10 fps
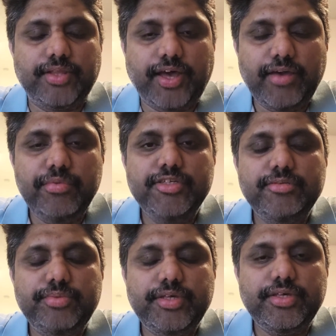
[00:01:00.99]

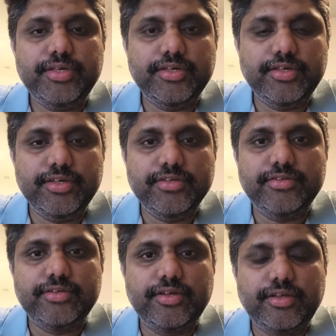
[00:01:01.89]
iBGP
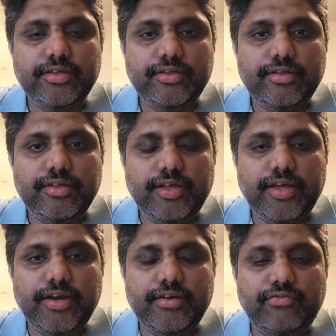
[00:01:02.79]
is
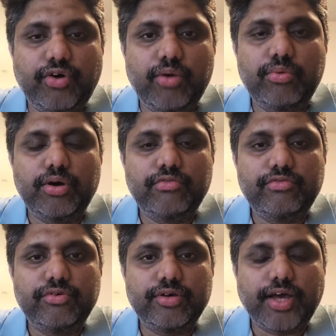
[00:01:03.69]
a form of
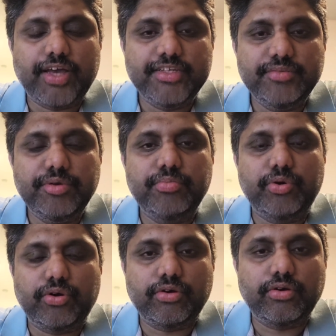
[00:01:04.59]
IGP
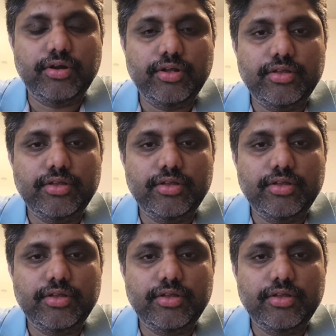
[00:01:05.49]
protocol.